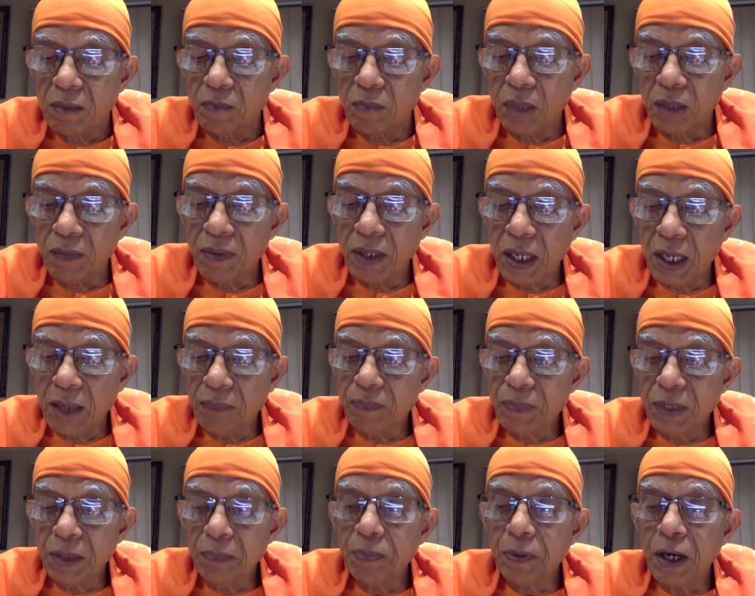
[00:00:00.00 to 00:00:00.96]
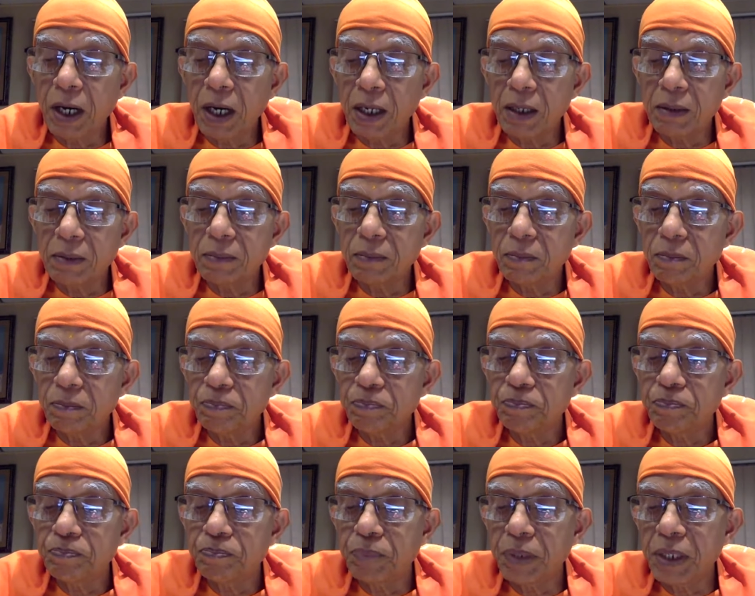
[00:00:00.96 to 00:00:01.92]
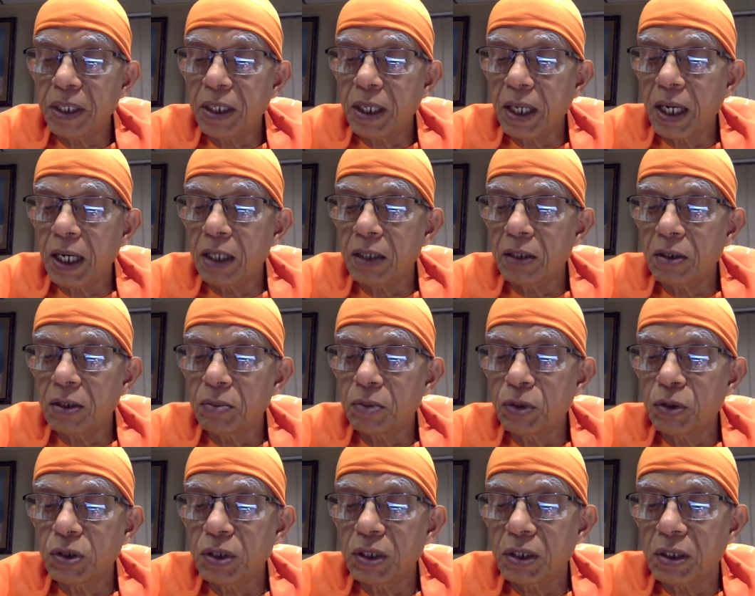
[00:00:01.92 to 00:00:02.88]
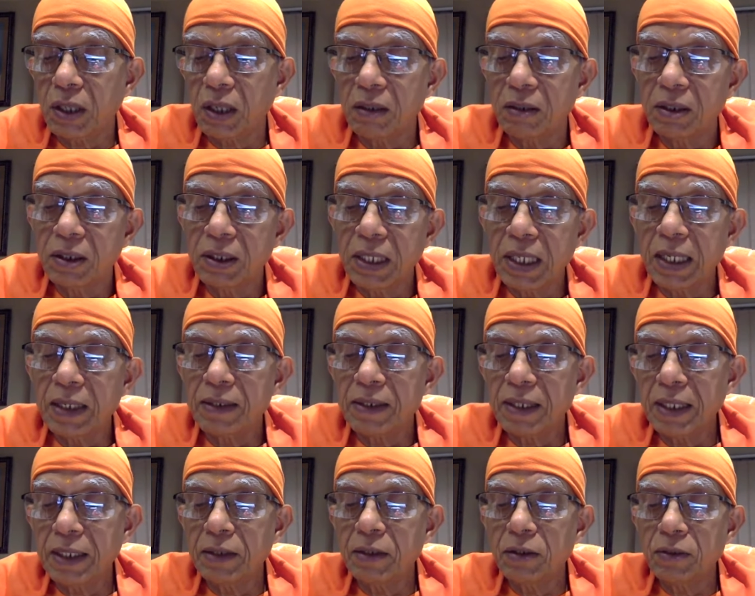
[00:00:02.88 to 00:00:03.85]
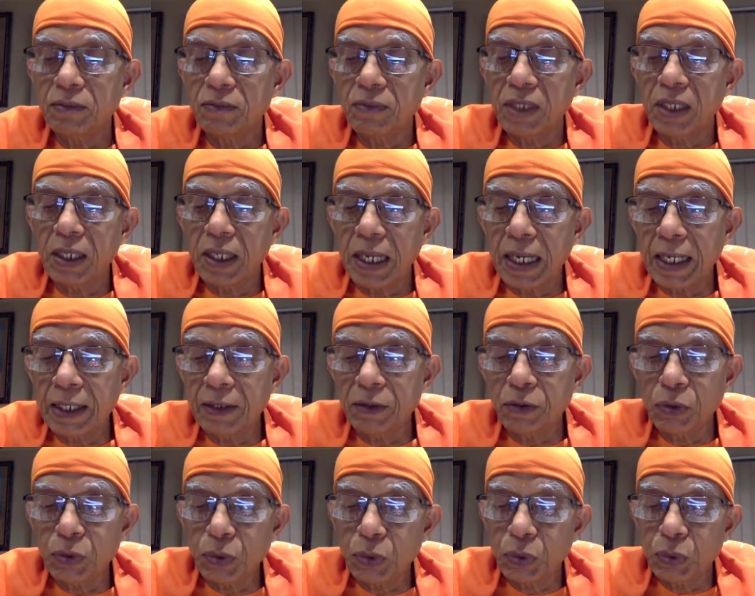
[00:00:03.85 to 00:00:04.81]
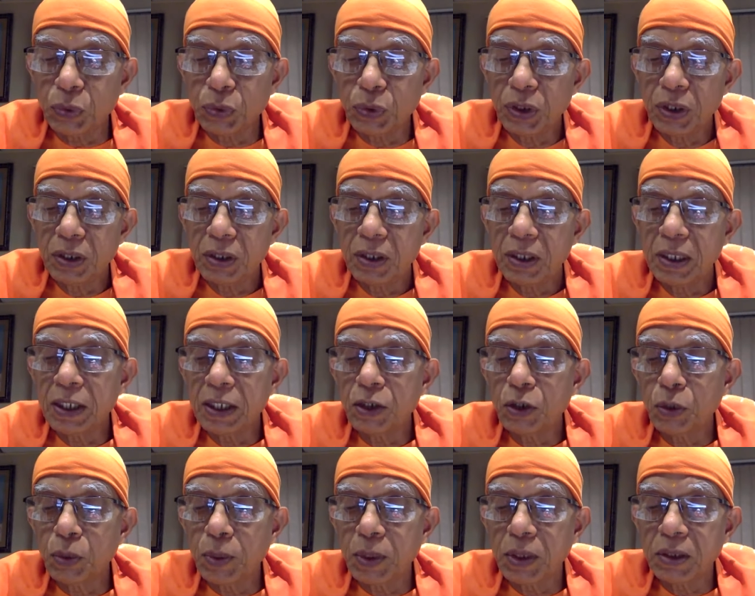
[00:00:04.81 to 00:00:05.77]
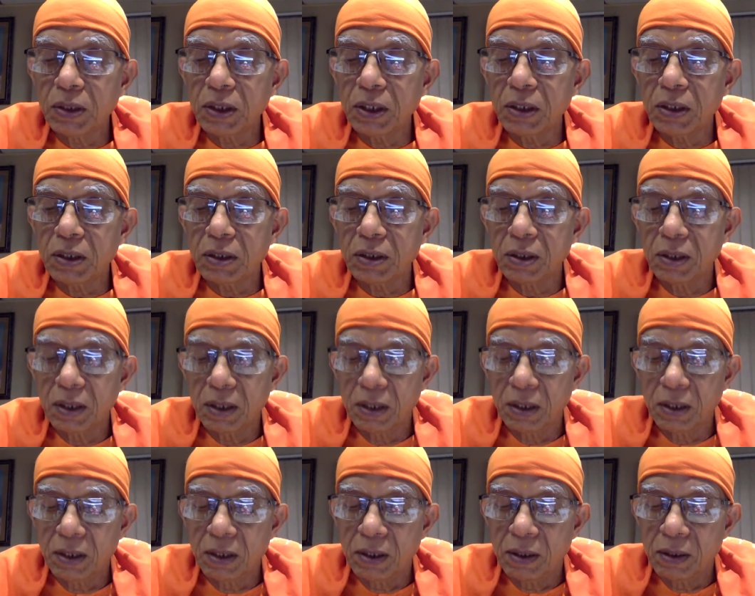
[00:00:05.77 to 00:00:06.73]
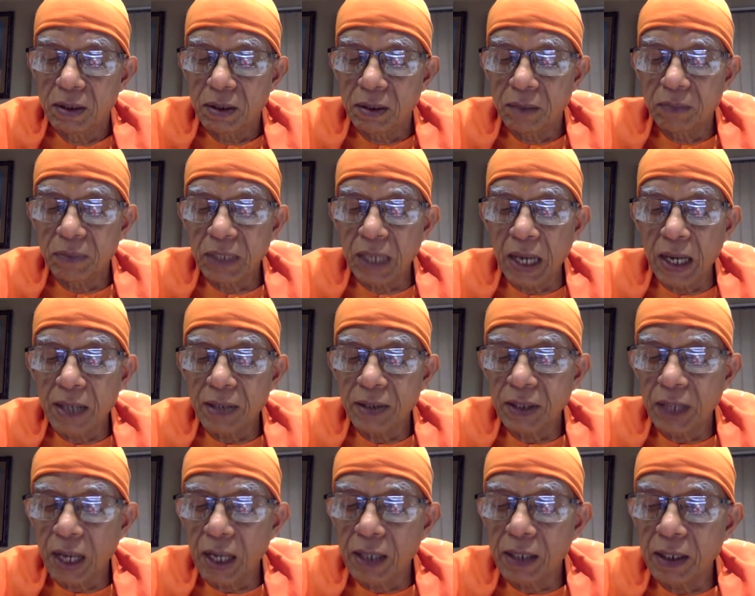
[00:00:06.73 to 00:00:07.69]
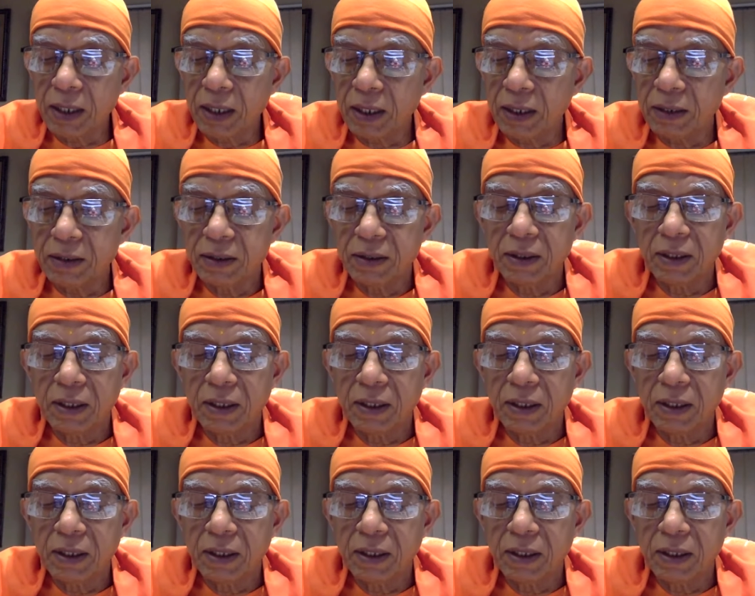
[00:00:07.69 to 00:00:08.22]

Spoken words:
bhavabdi param pariyat mudyata, they are trying very hard to get over this samsara sagara,